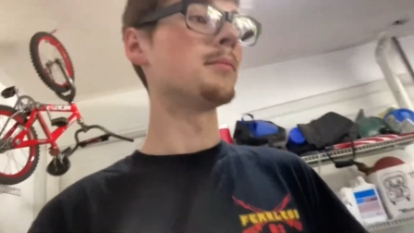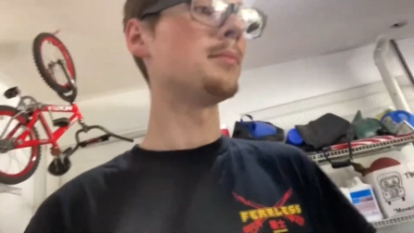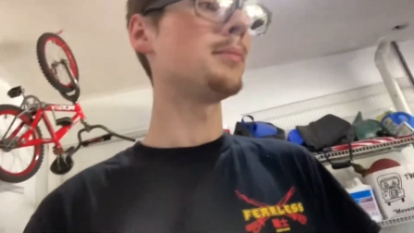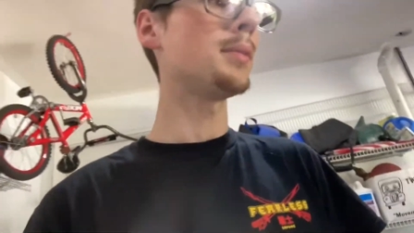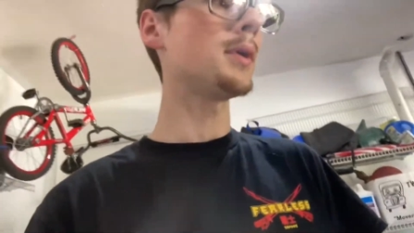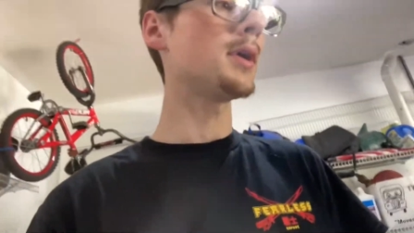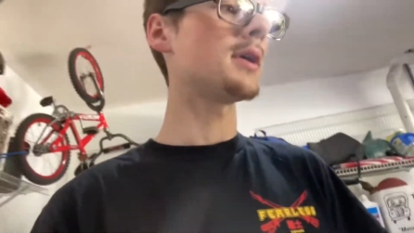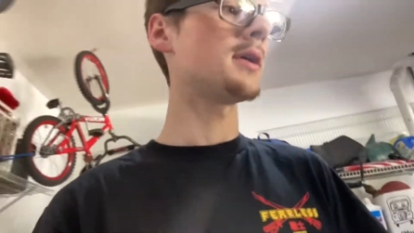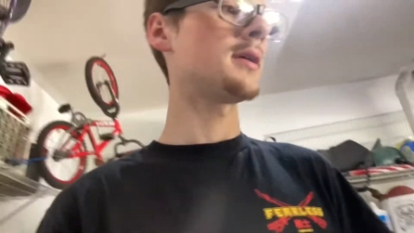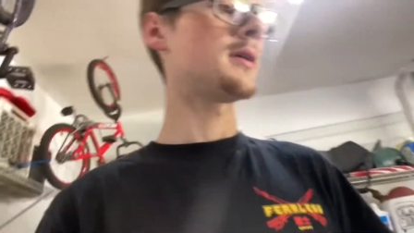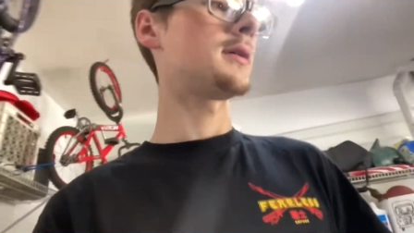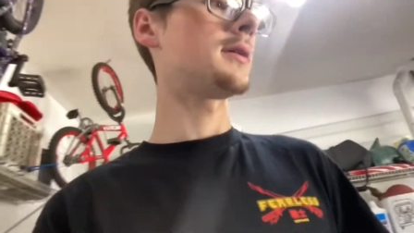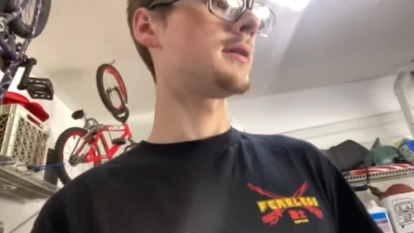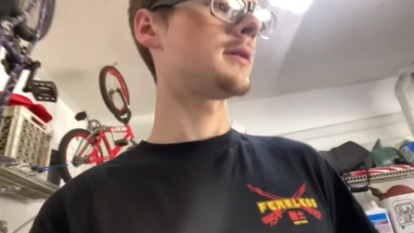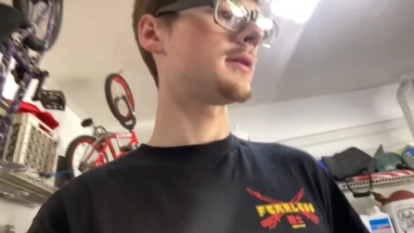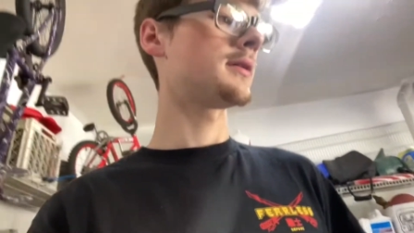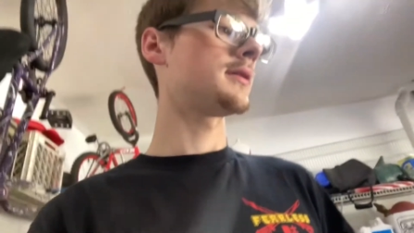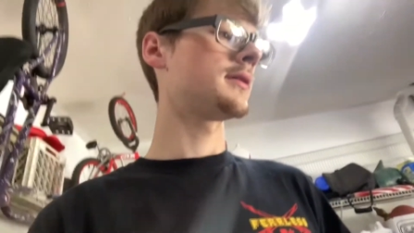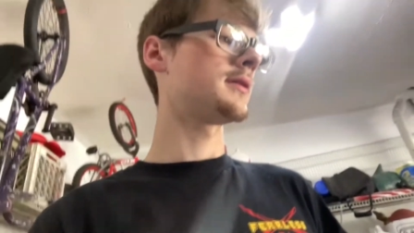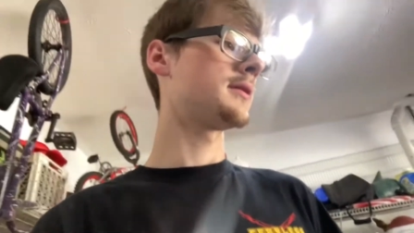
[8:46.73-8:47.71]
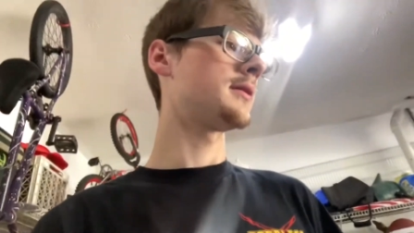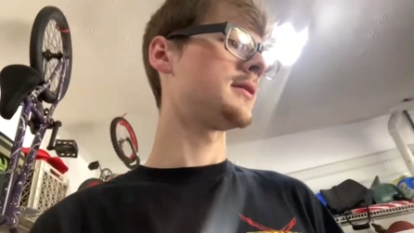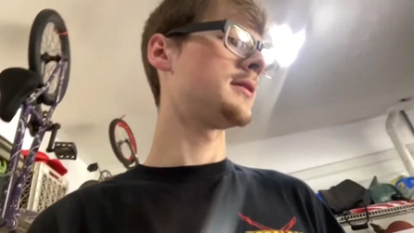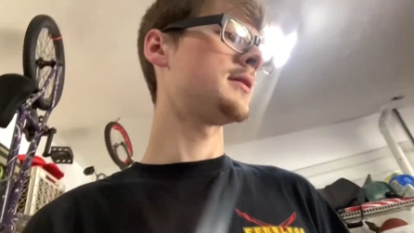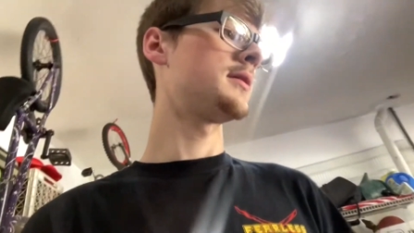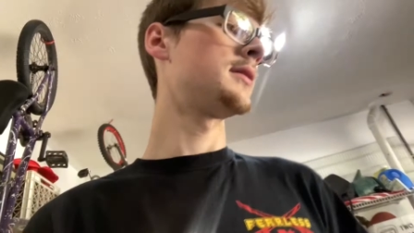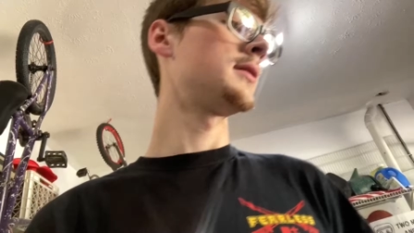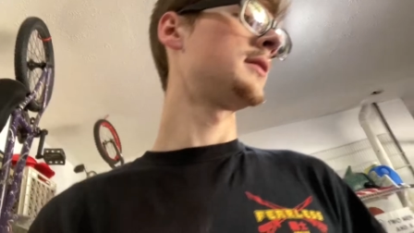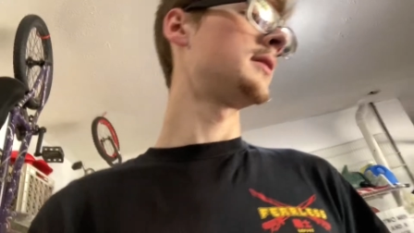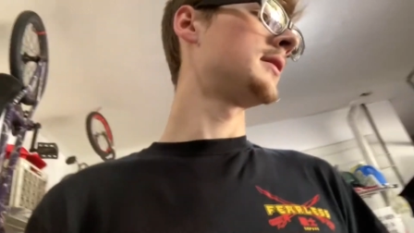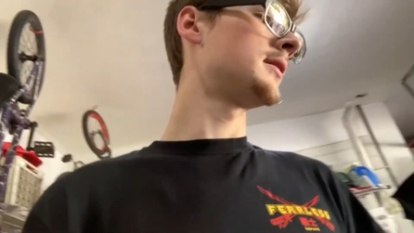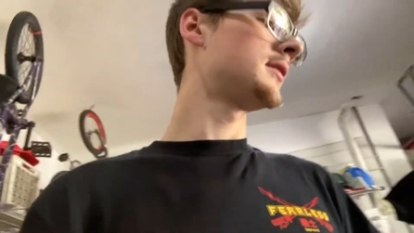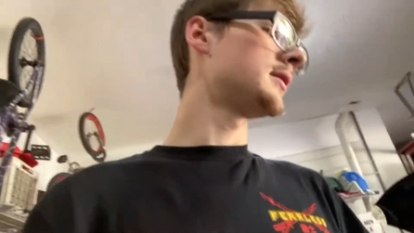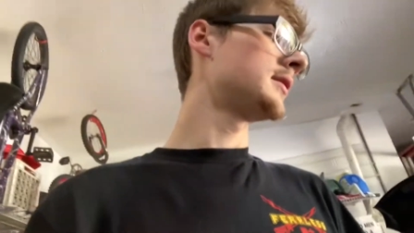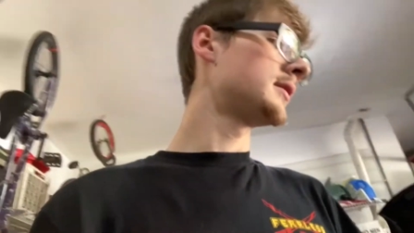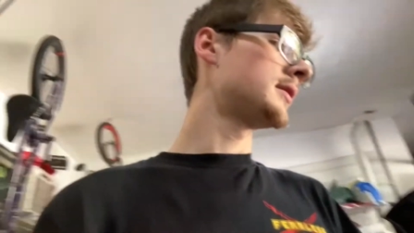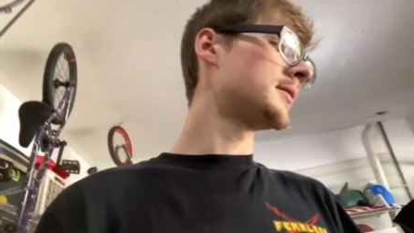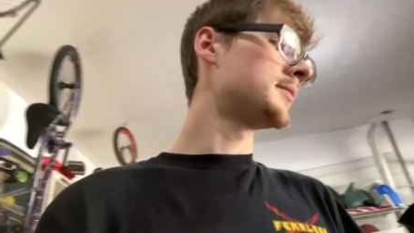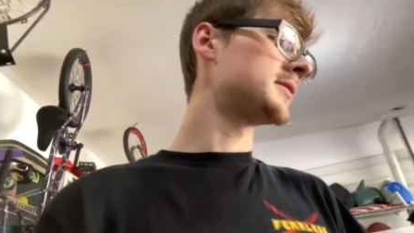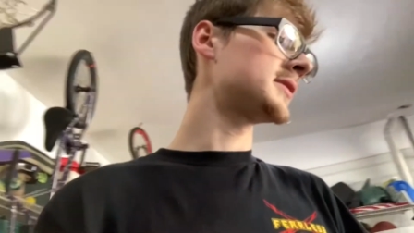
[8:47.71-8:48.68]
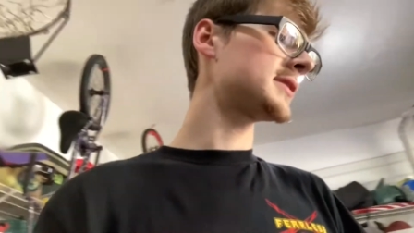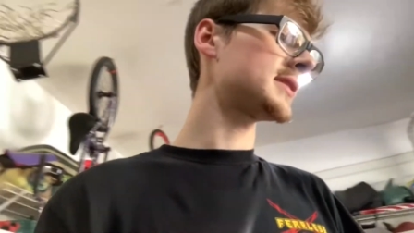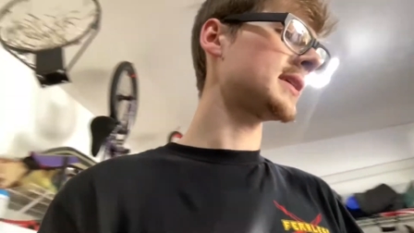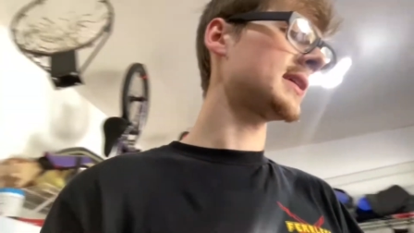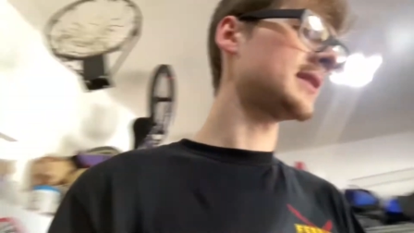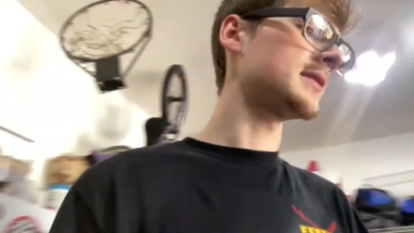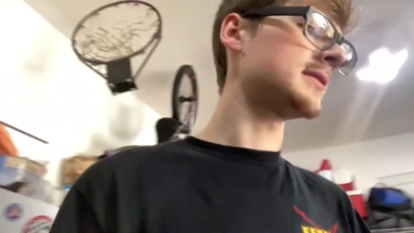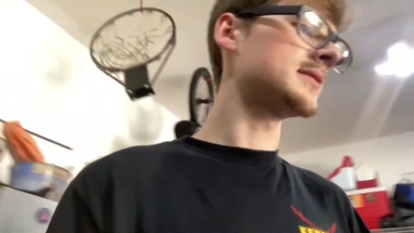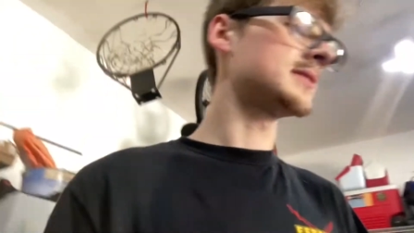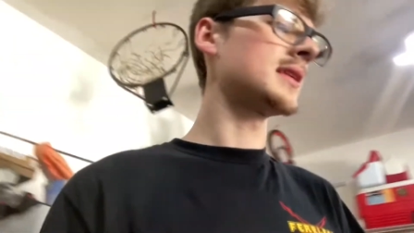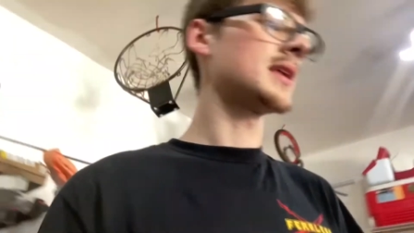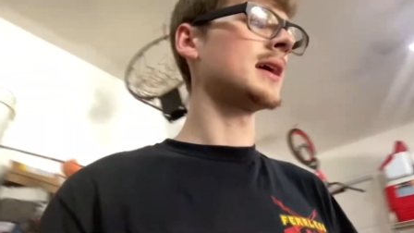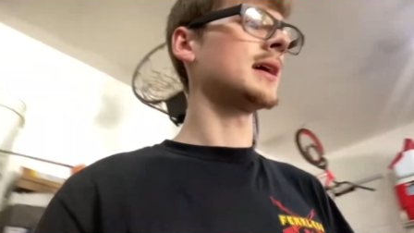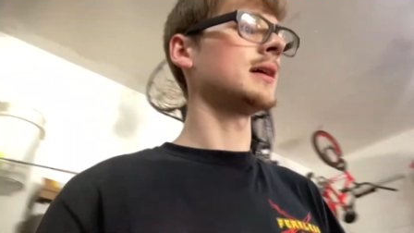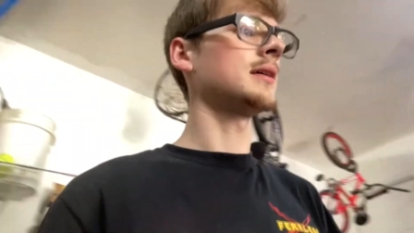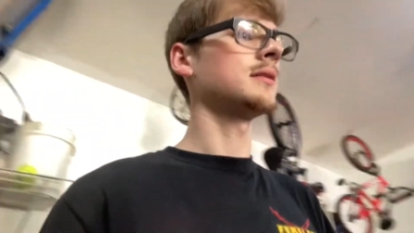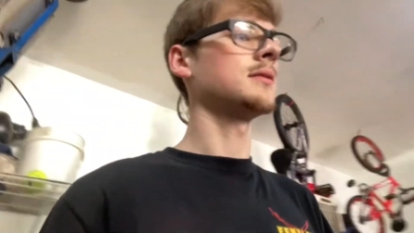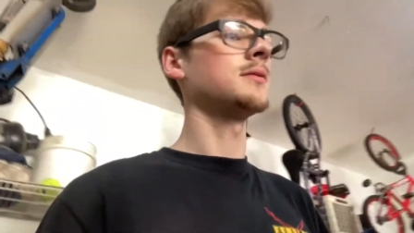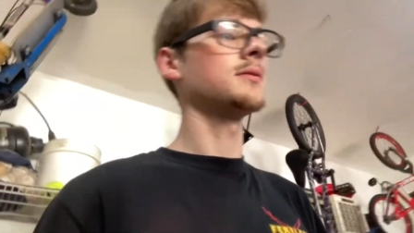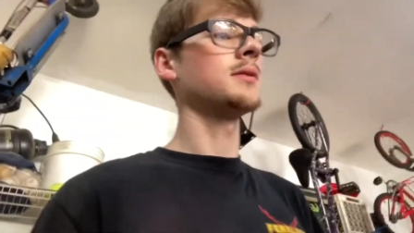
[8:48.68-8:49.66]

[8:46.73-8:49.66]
But besides that,